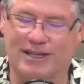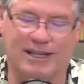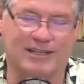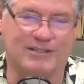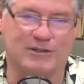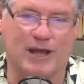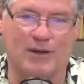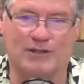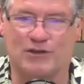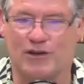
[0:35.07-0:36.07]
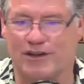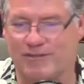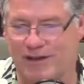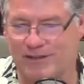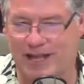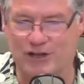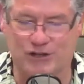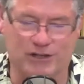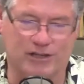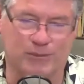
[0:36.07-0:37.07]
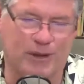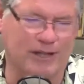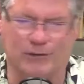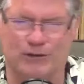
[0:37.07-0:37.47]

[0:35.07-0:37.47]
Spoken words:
and so now he started a foundation, the Wild Horse